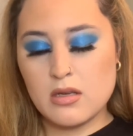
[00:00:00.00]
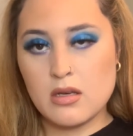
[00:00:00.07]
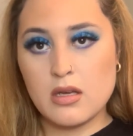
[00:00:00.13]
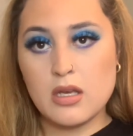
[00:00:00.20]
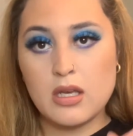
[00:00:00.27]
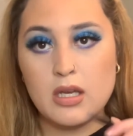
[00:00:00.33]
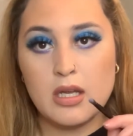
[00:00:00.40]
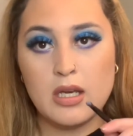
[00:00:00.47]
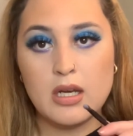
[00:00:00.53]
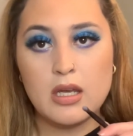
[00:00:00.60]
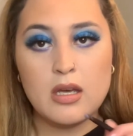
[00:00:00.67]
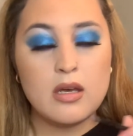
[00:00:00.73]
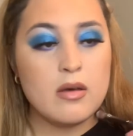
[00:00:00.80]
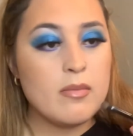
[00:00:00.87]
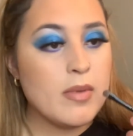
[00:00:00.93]
in
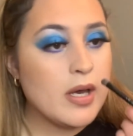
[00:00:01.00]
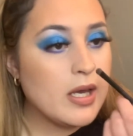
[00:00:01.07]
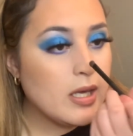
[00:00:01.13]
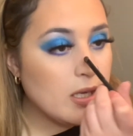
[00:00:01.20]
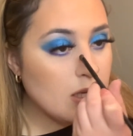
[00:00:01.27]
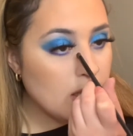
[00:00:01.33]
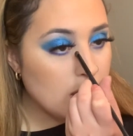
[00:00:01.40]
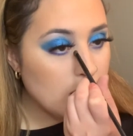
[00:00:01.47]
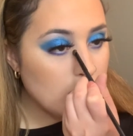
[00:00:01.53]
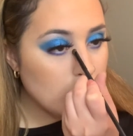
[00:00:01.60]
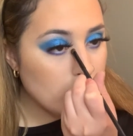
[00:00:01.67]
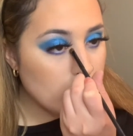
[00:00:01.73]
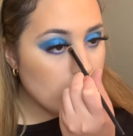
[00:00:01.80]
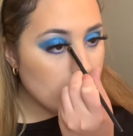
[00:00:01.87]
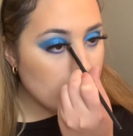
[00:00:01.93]
my inner
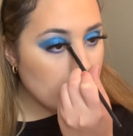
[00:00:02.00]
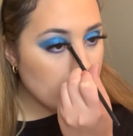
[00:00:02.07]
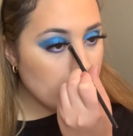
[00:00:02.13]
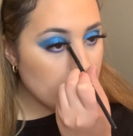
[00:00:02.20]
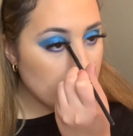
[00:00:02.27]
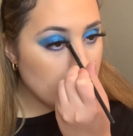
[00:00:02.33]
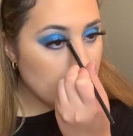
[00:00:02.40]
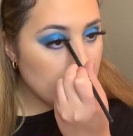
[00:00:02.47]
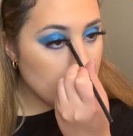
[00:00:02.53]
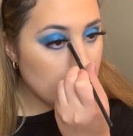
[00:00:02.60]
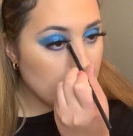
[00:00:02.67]
corner right here.